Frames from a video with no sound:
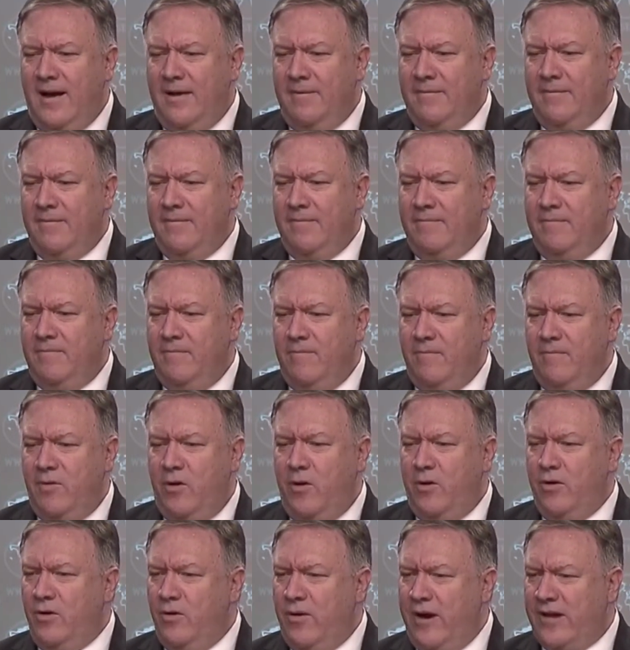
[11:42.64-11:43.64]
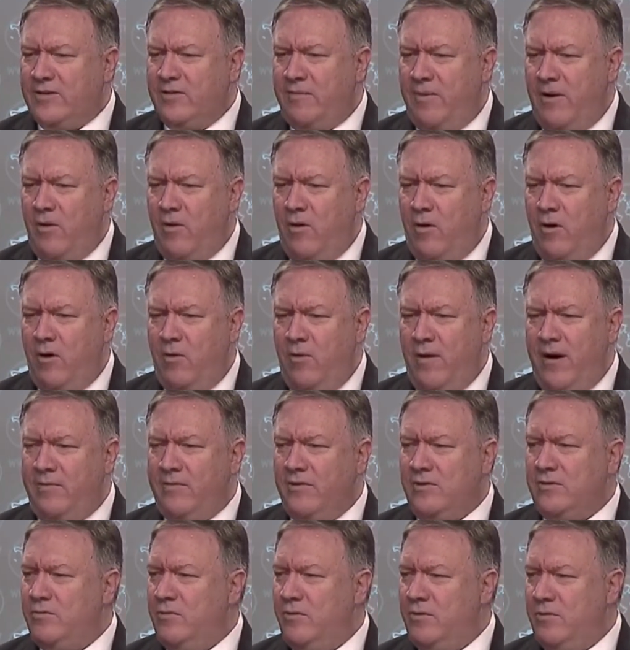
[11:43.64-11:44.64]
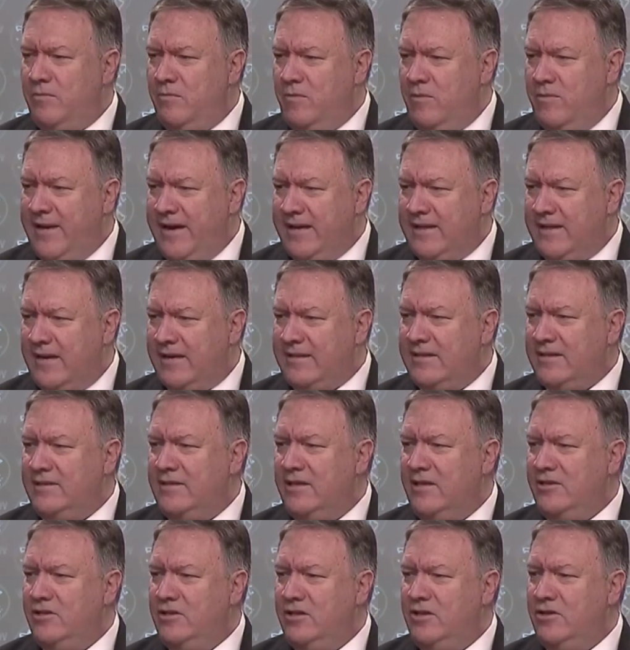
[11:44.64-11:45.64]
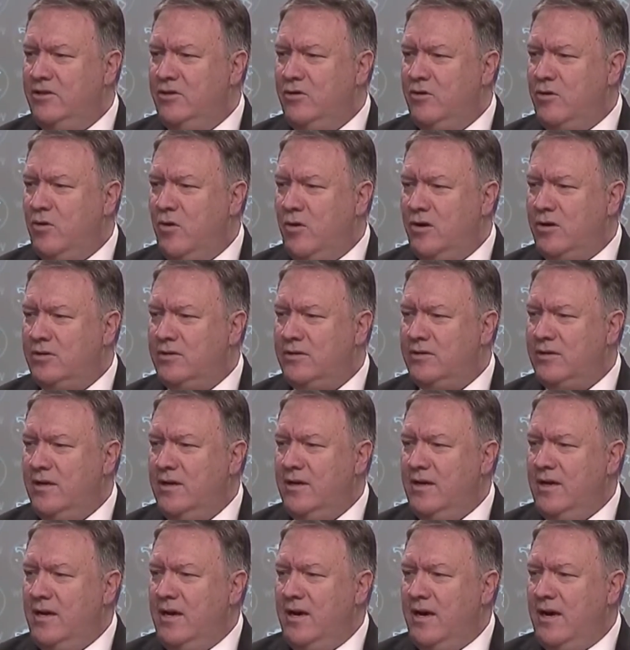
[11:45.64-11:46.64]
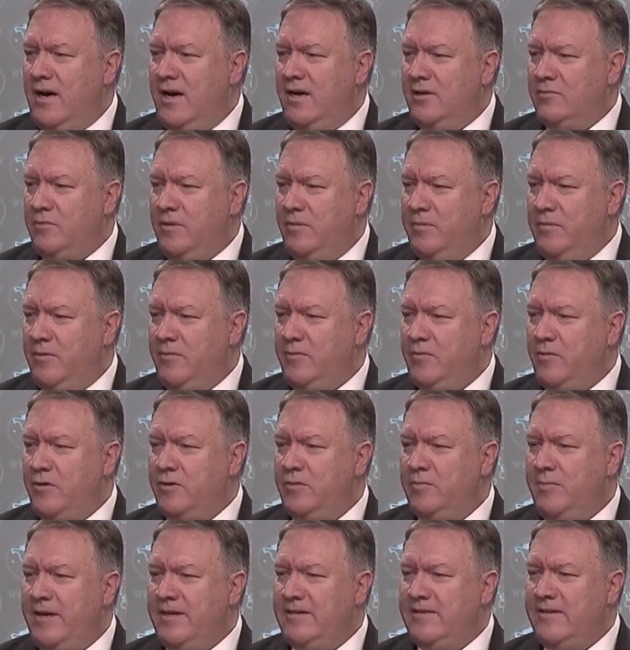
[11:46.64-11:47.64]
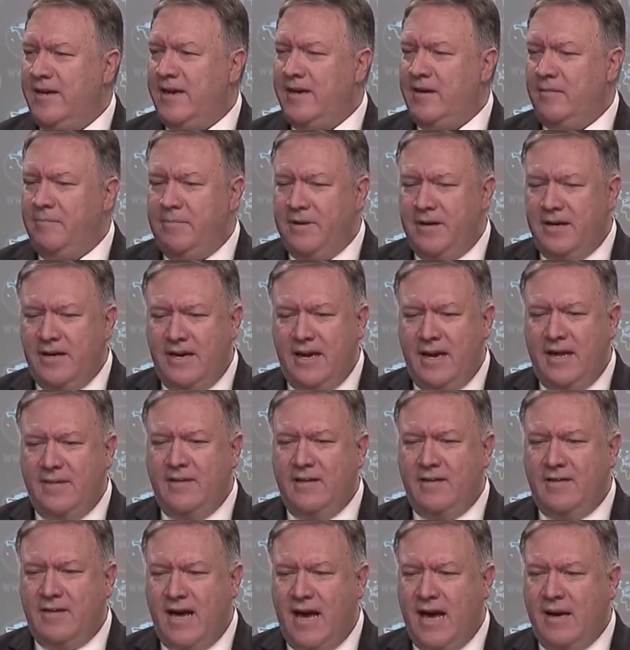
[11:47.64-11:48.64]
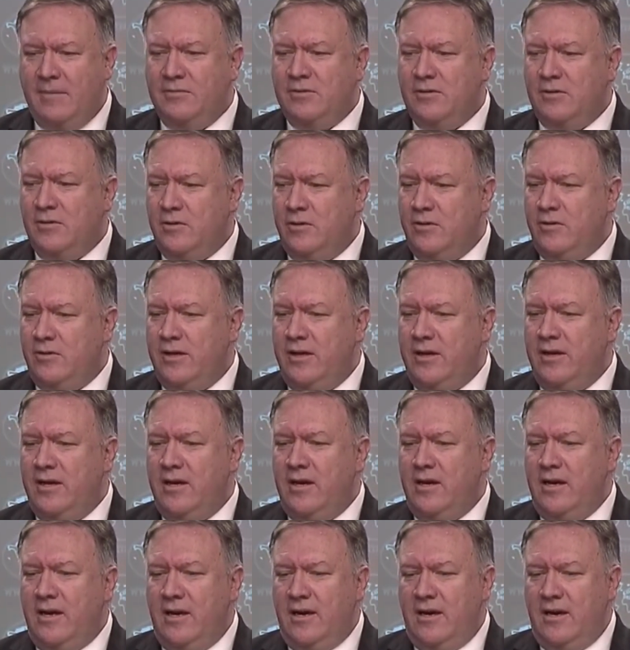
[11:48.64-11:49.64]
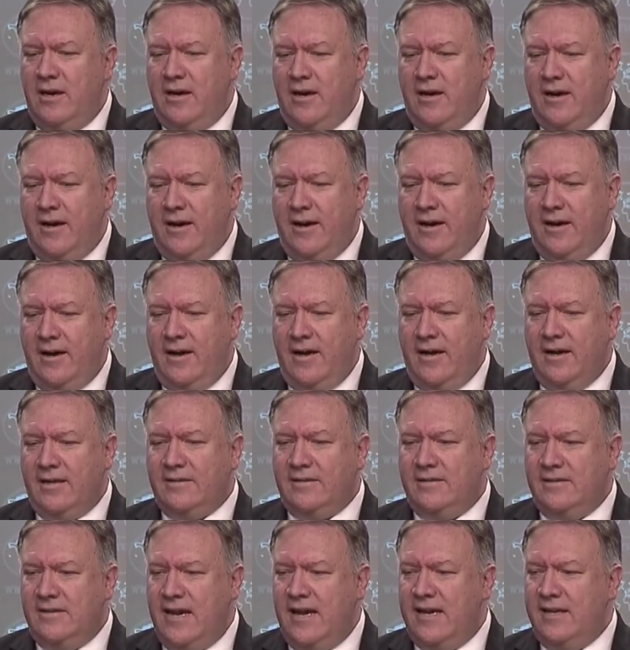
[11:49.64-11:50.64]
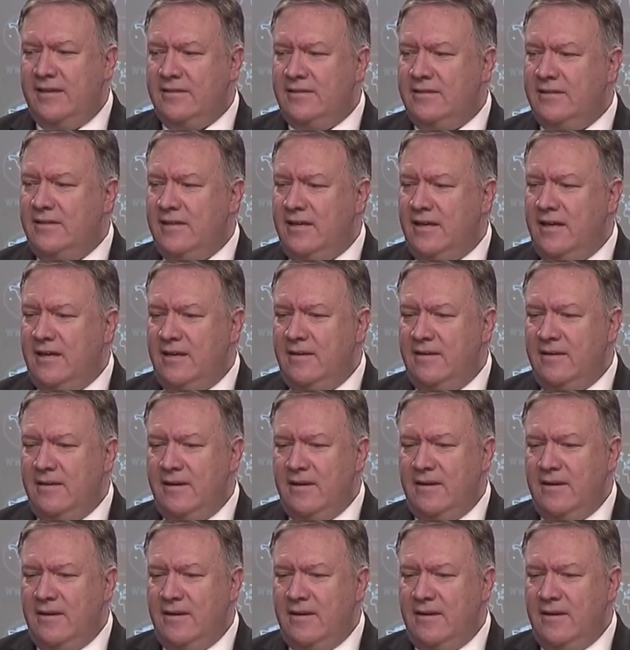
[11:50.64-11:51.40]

Or you asked about oil waivers. We'll make that decision in due course as we move towards May 2nd, but this absolutely extends